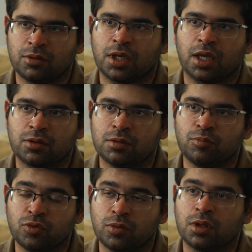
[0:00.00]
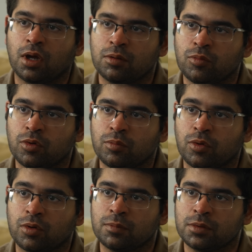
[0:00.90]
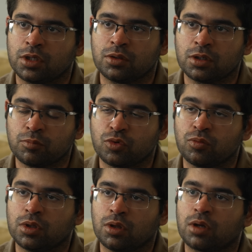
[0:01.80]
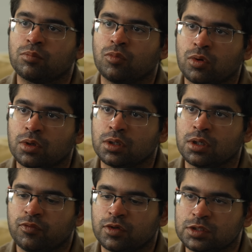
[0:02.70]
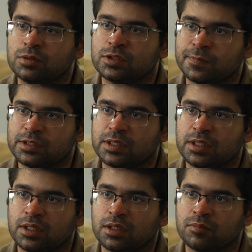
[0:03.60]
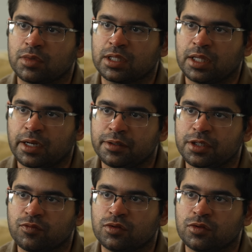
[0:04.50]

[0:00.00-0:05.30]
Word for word: okay, I could improve a lot more in programming. I could improve a lot more in first principles thinking, my clarity of